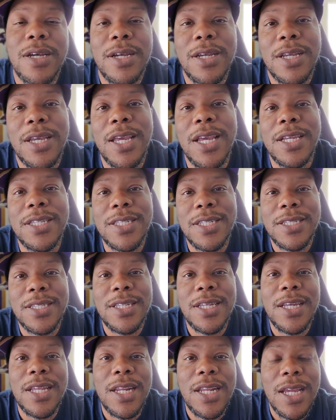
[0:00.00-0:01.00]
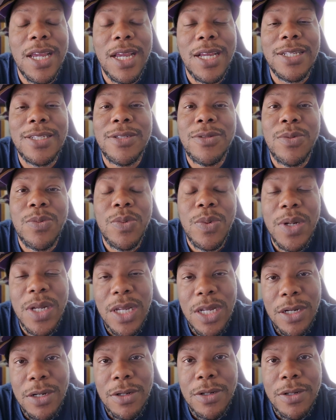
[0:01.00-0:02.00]
Kansas City as
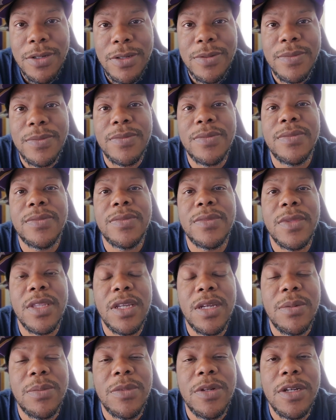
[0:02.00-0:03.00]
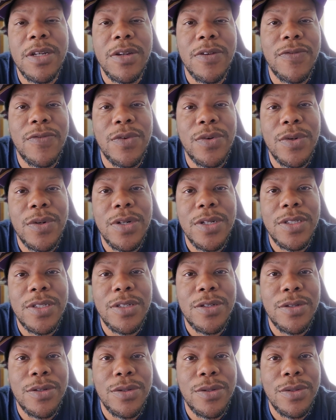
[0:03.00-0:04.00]
well. I'm looking forward
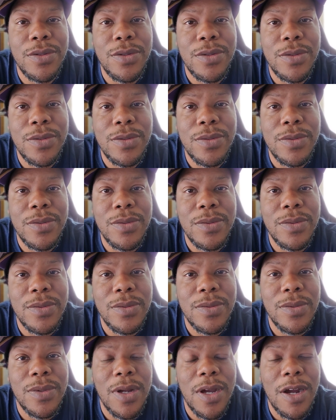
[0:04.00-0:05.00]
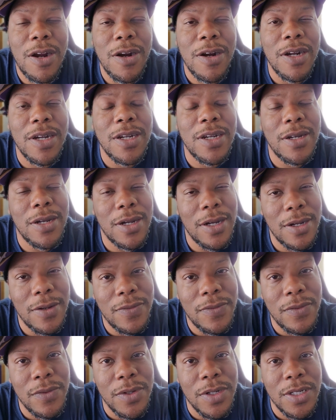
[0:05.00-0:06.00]
to our
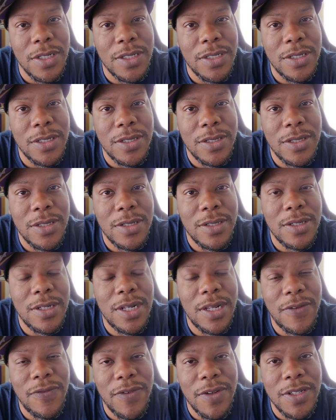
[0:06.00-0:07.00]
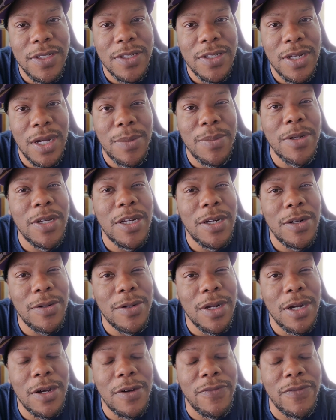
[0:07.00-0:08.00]
coverage. Defense. I'm gonna get on
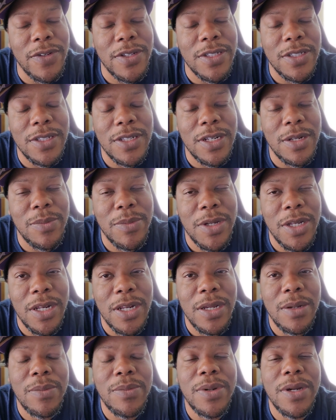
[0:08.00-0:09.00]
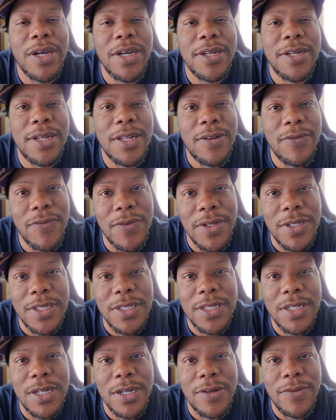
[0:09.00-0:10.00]
the offense in a minute, but our defense
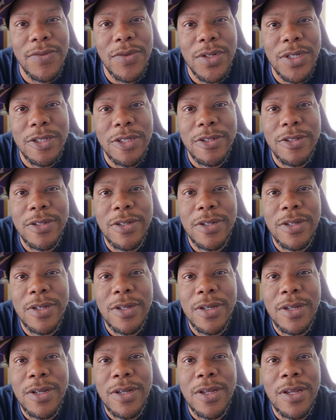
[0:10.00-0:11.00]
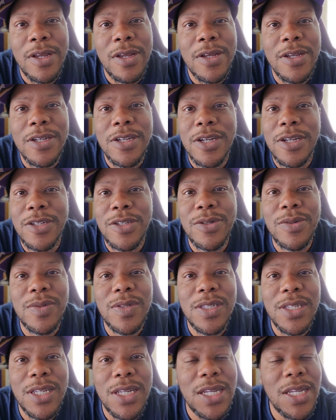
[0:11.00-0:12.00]
coverage. Cause you
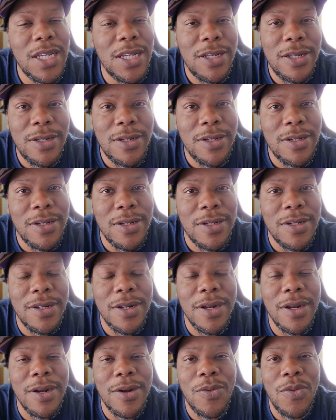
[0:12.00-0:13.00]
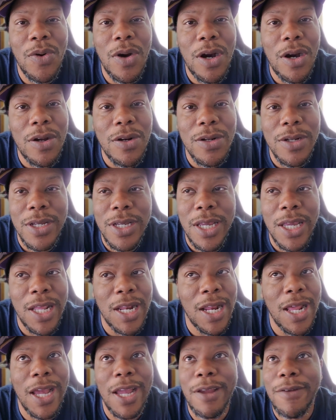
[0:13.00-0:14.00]
seen Darren Waller get
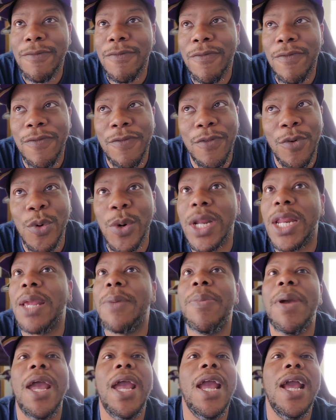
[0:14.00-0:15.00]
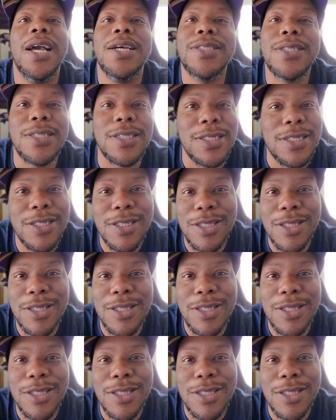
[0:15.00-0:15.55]
like 40 passes